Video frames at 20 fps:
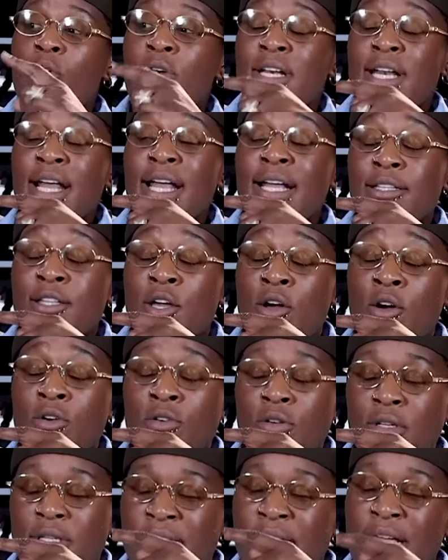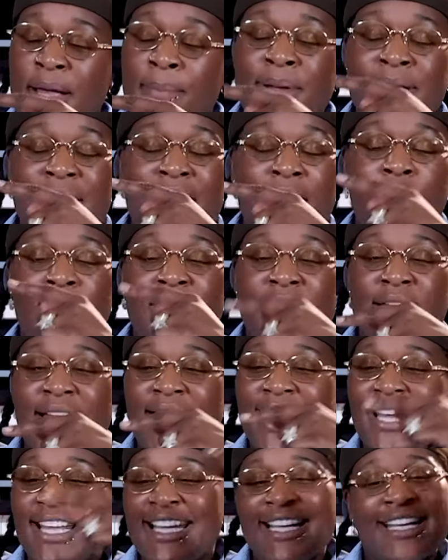only that though, yeah, but not only
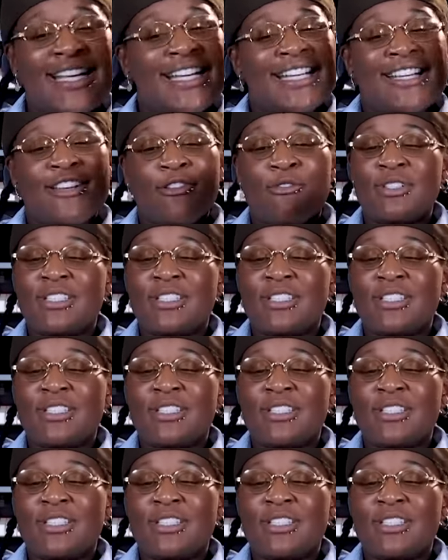that, it